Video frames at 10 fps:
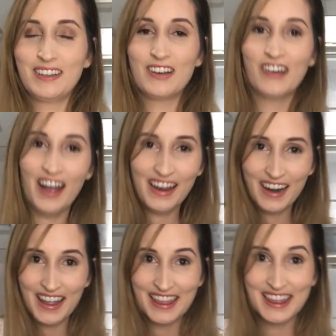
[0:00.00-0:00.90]
All right,
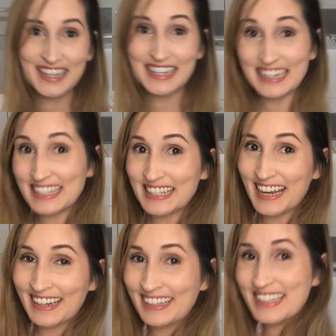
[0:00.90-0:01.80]
I think it's
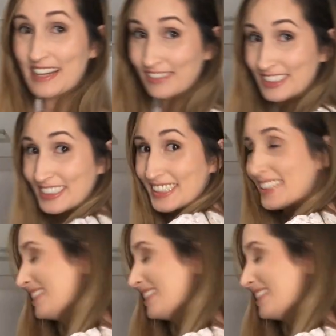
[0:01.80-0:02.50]
done. Let's have a look.